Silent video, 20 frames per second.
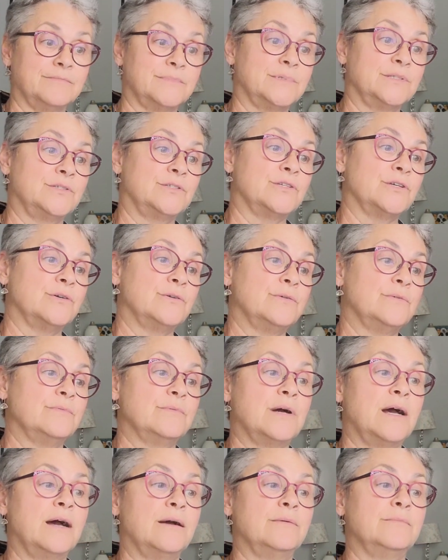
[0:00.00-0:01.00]
So
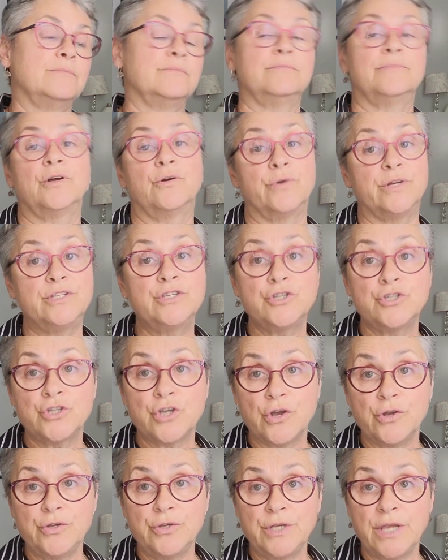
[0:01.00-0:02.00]
I'm going to
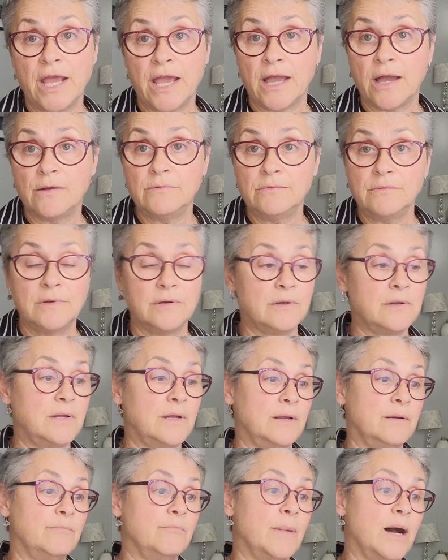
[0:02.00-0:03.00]
show you now
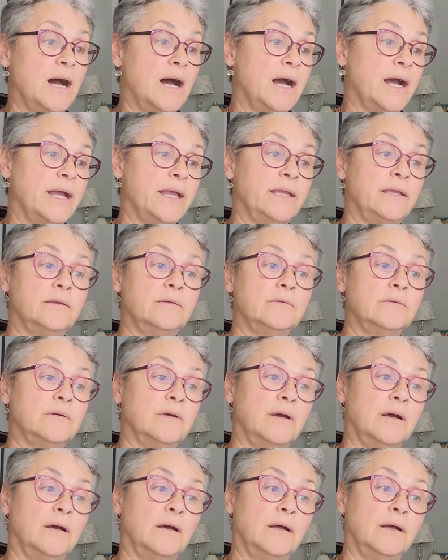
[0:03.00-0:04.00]
my
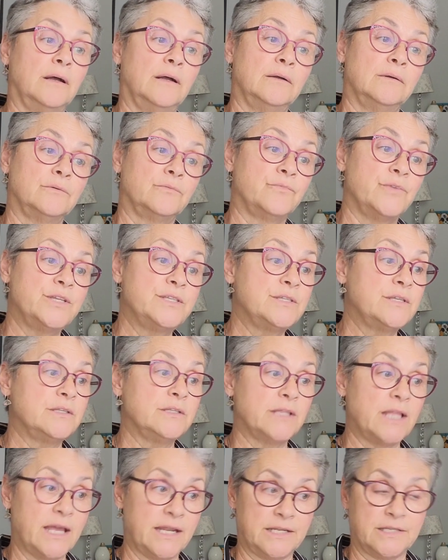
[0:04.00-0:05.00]
recent
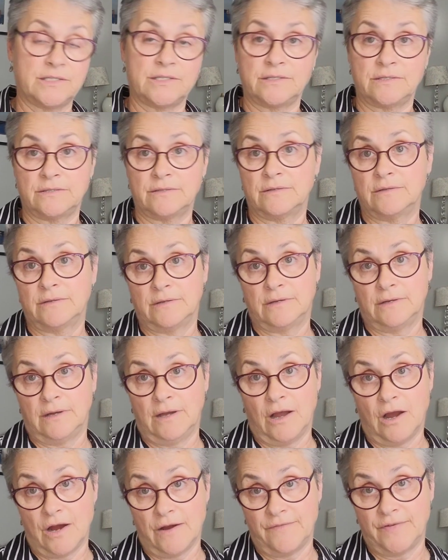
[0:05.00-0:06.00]
lettuce
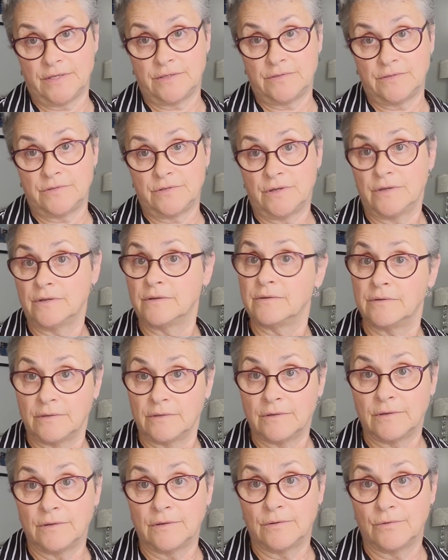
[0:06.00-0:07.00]
harvest,
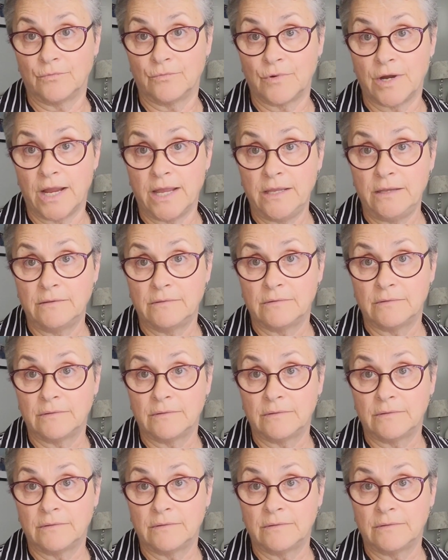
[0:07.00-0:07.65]
right